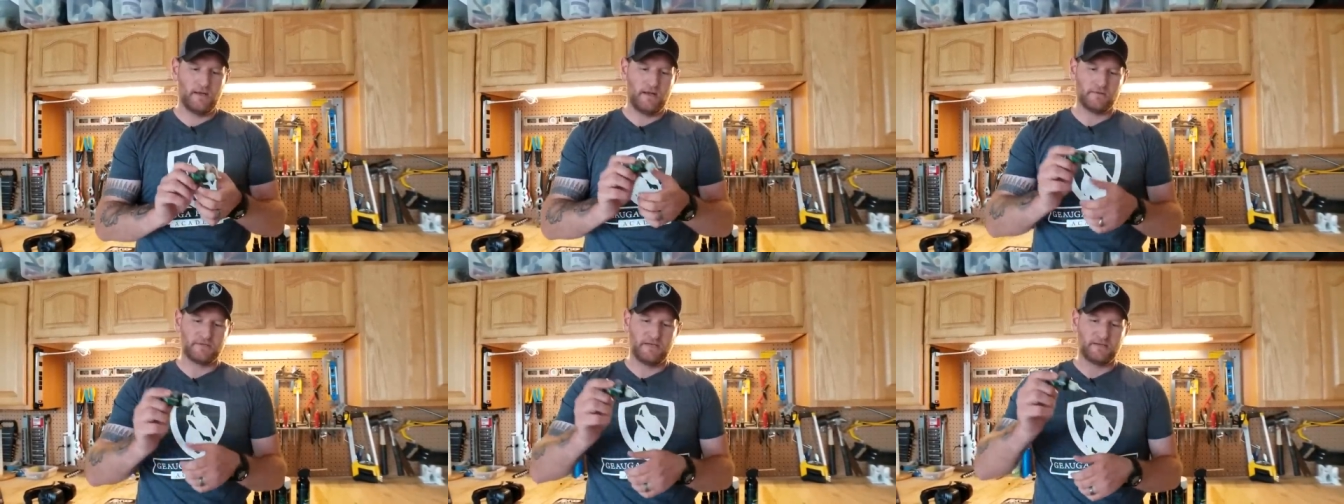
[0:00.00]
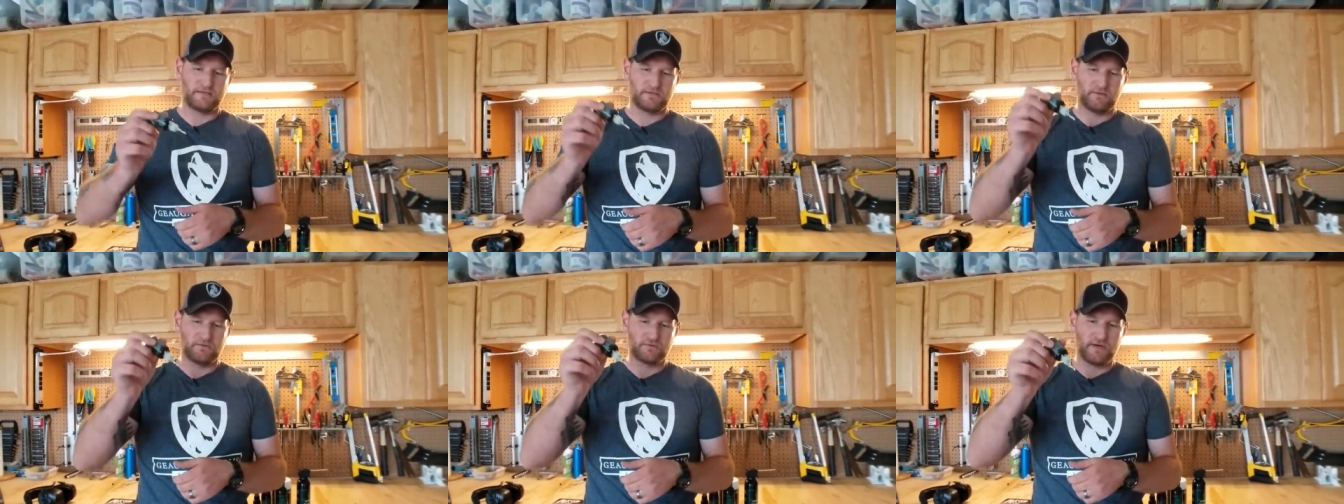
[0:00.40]
I'll take
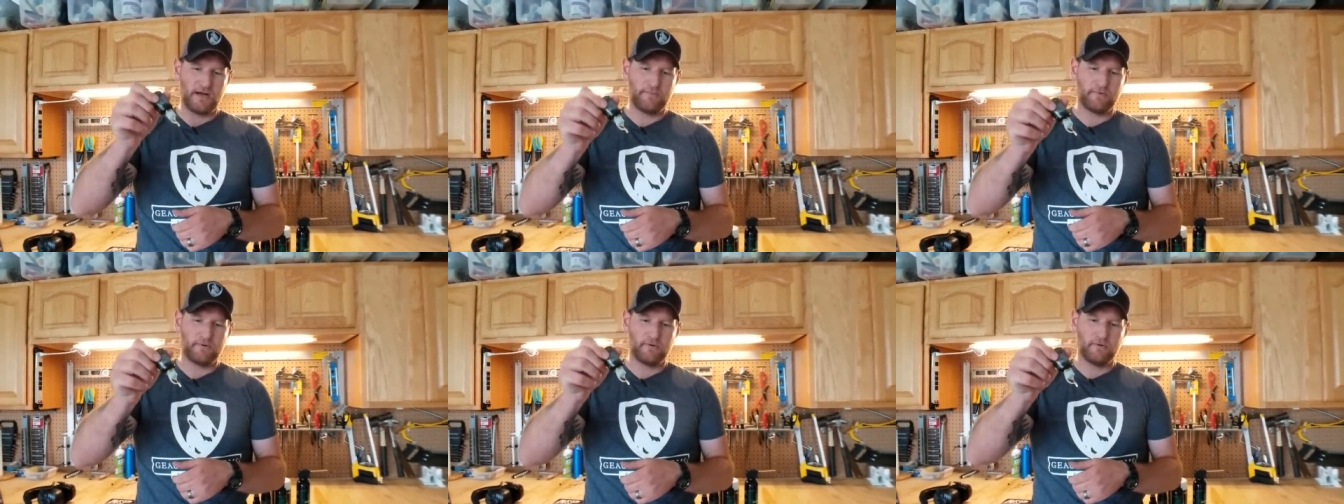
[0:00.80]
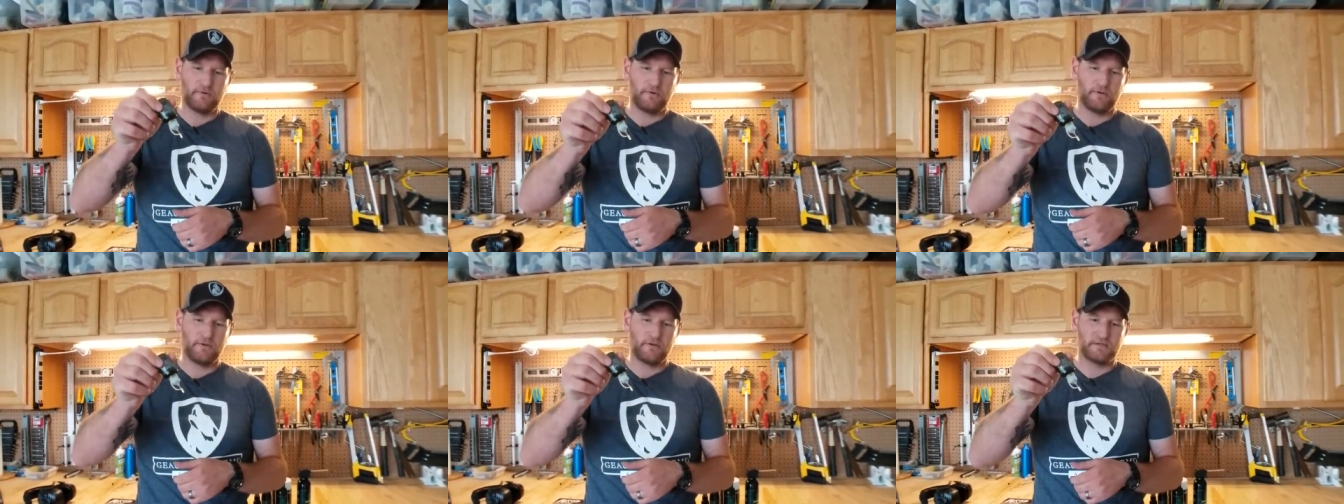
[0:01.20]
this little dropper,
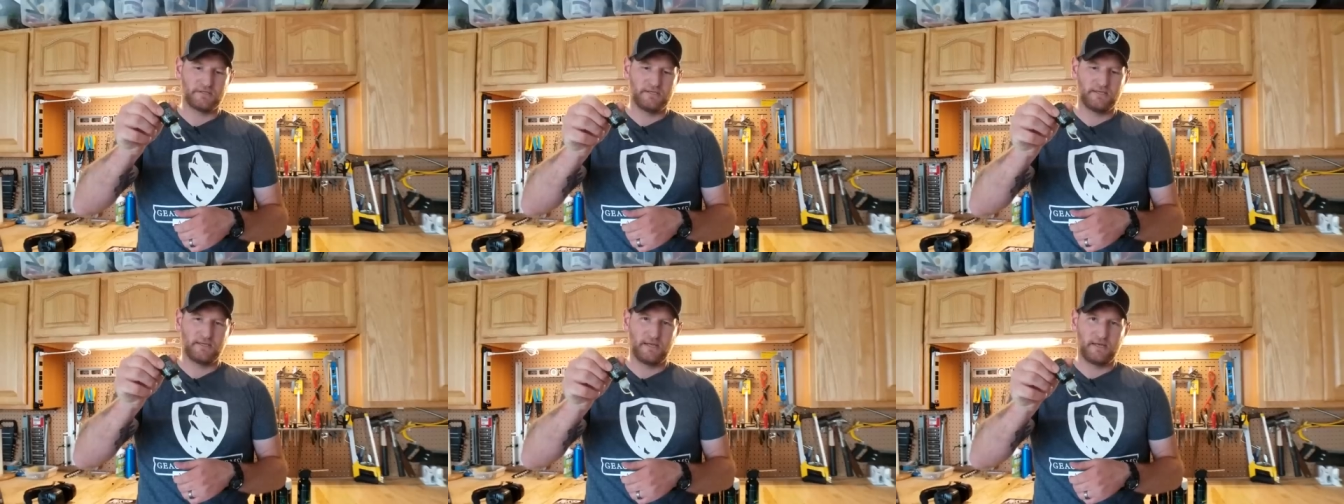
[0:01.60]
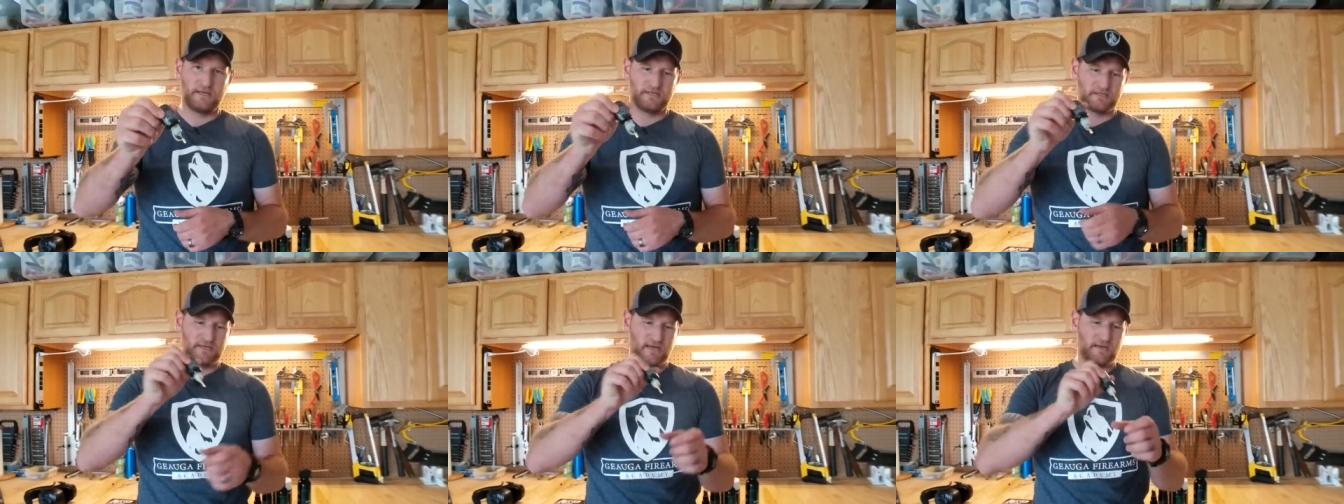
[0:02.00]
let sit it on
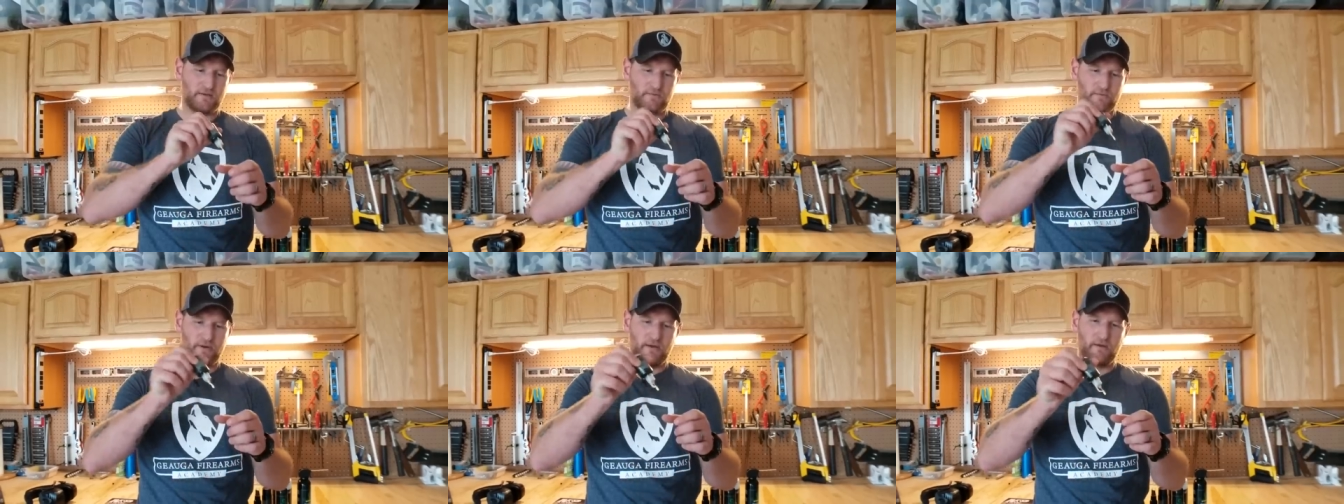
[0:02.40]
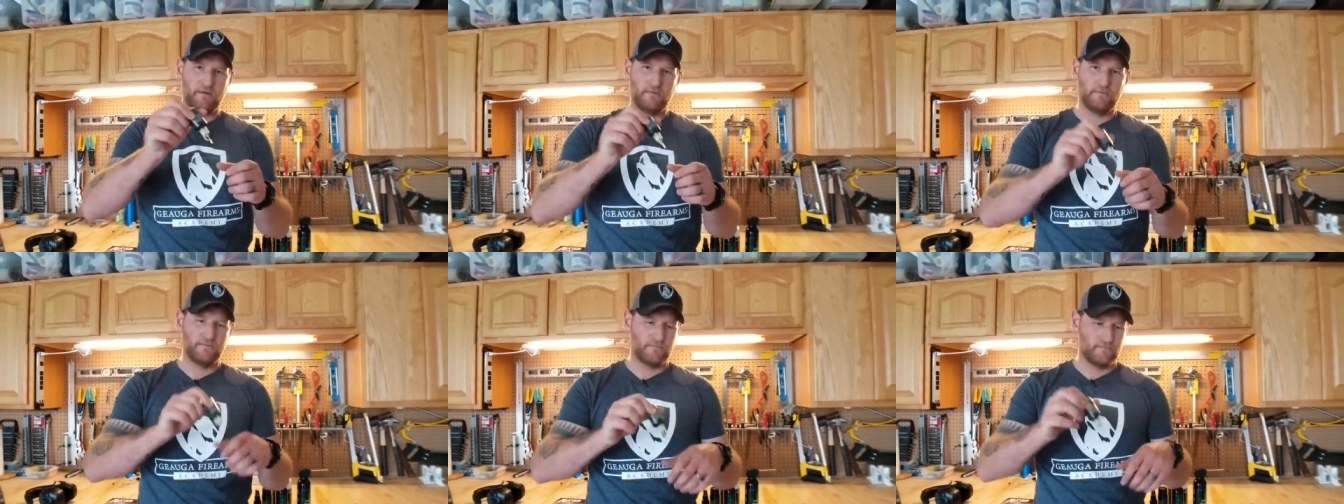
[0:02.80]
each side of the
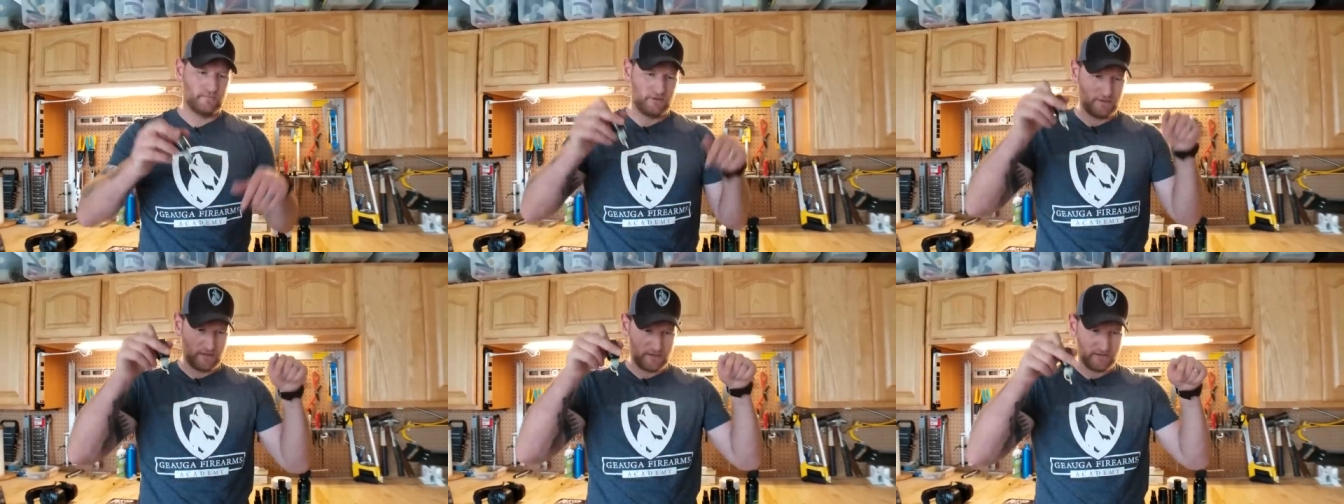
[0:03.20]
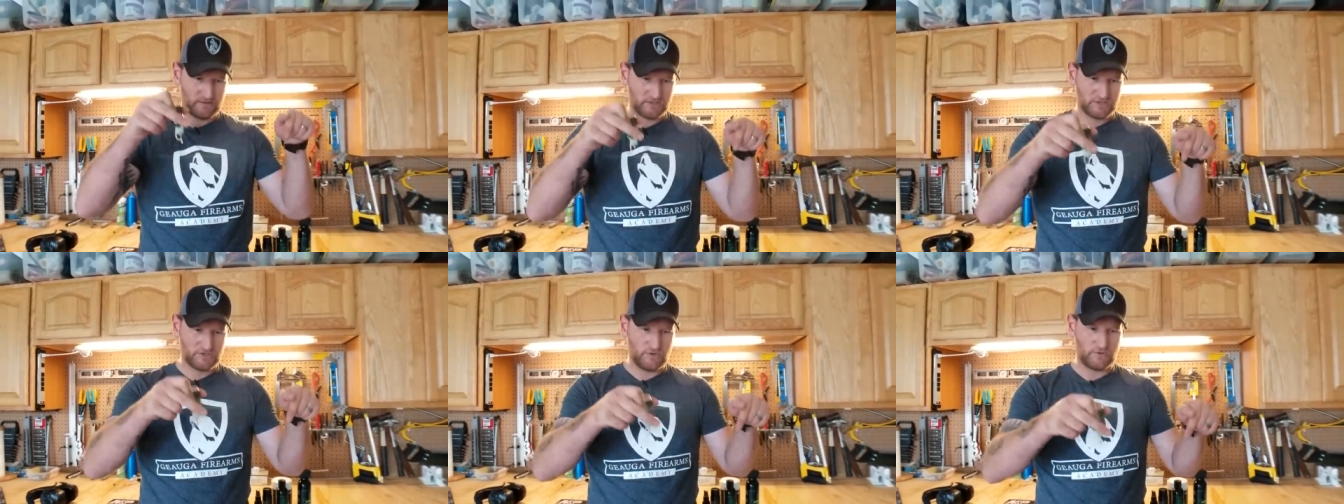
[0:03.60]
rail, let
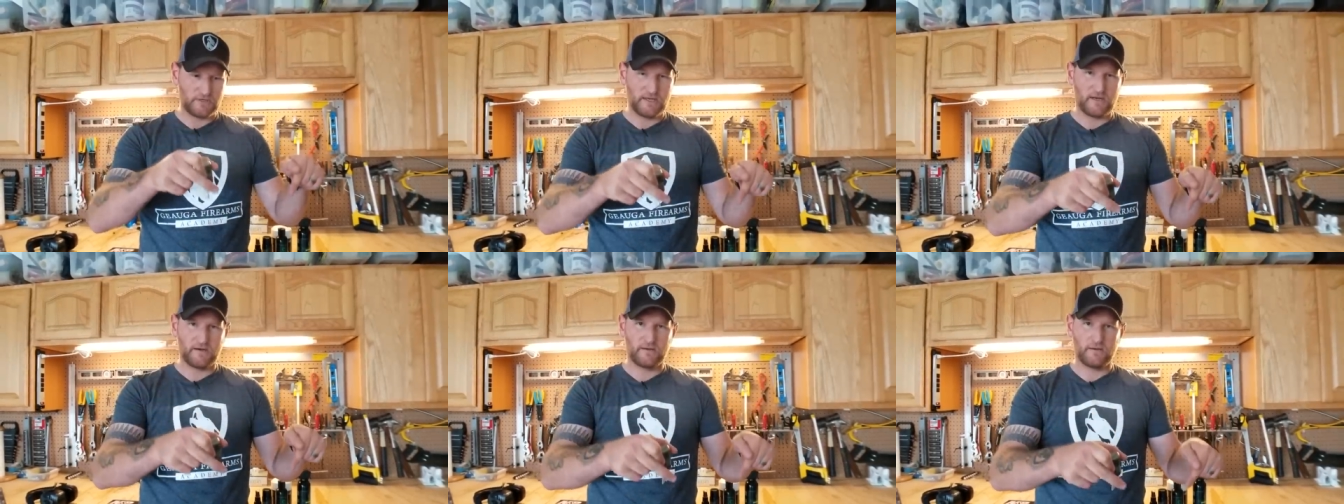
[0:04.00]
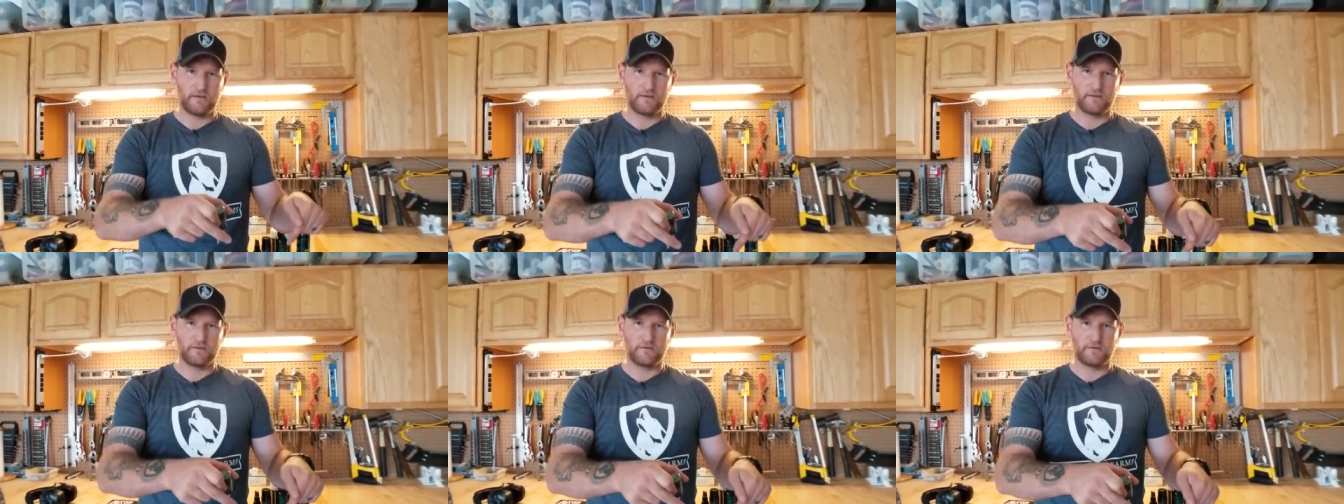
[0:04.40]
it soak down into
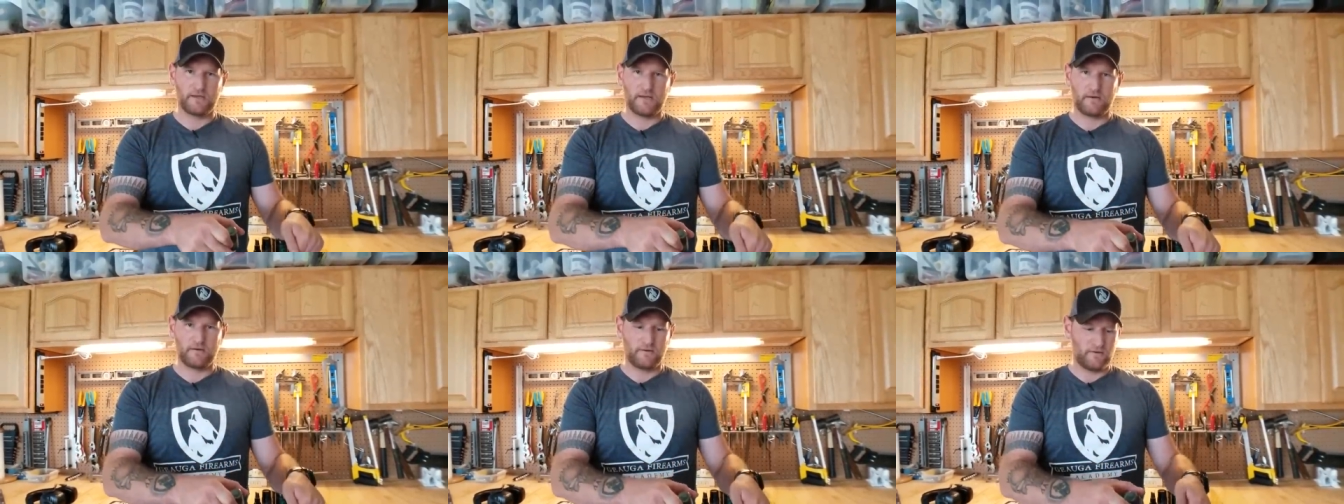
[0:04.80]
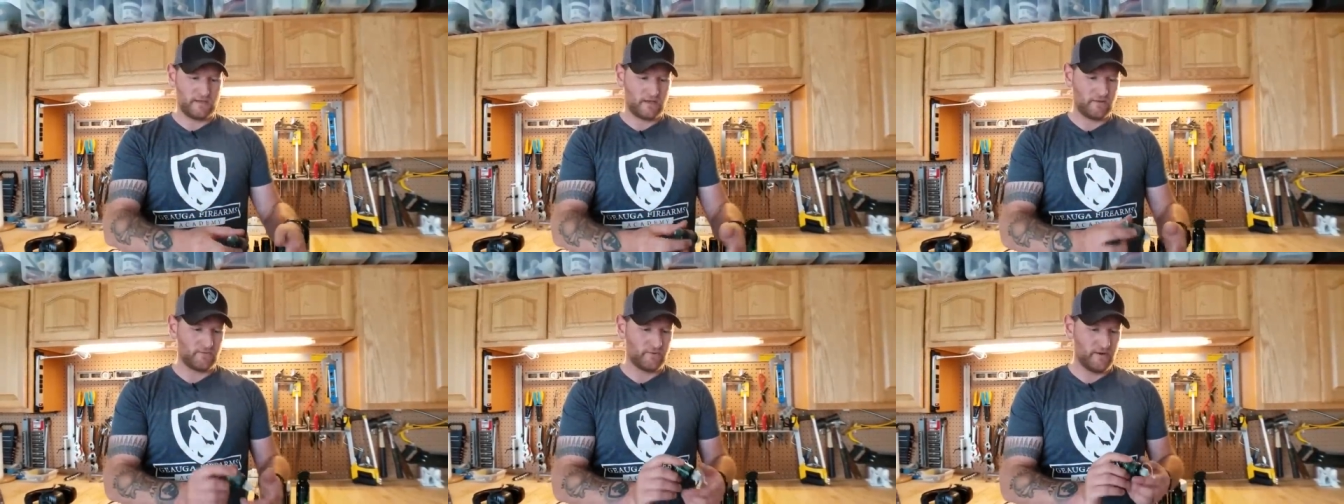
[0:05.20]
the down
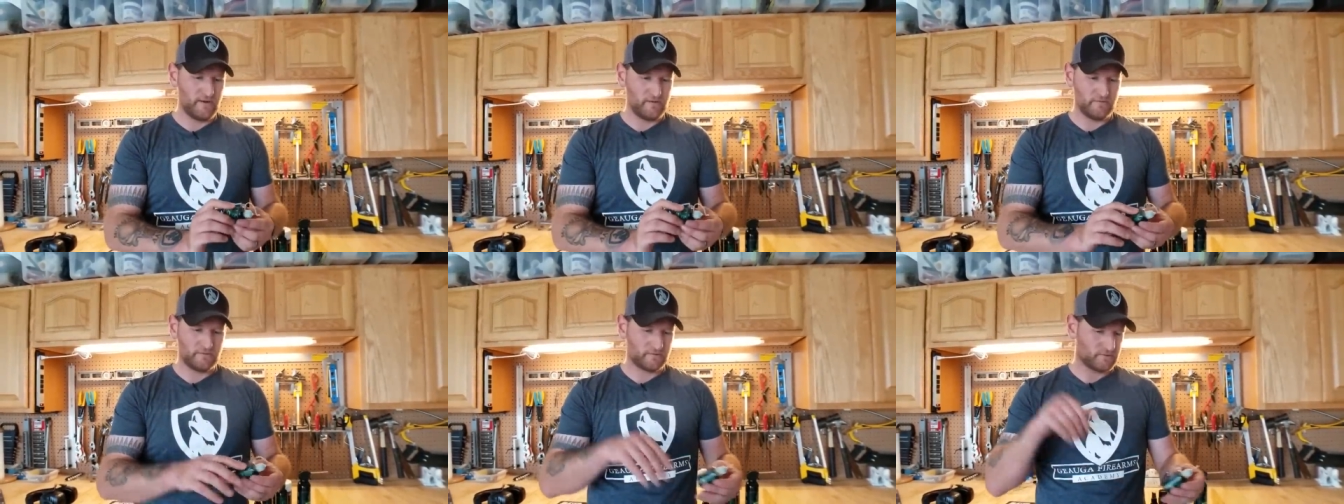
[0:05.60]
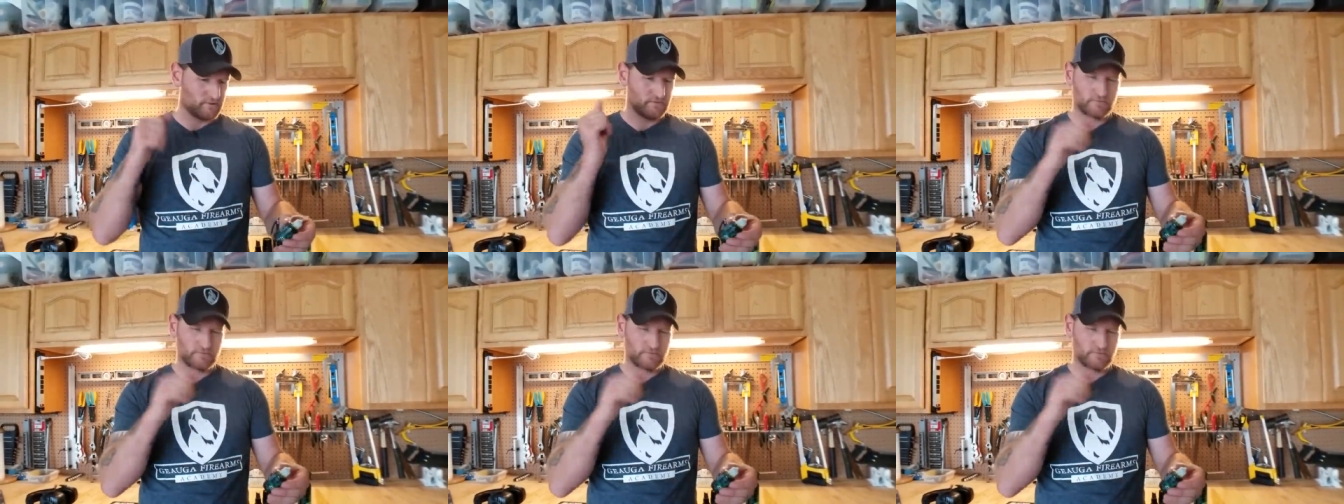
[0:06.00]
down the rail,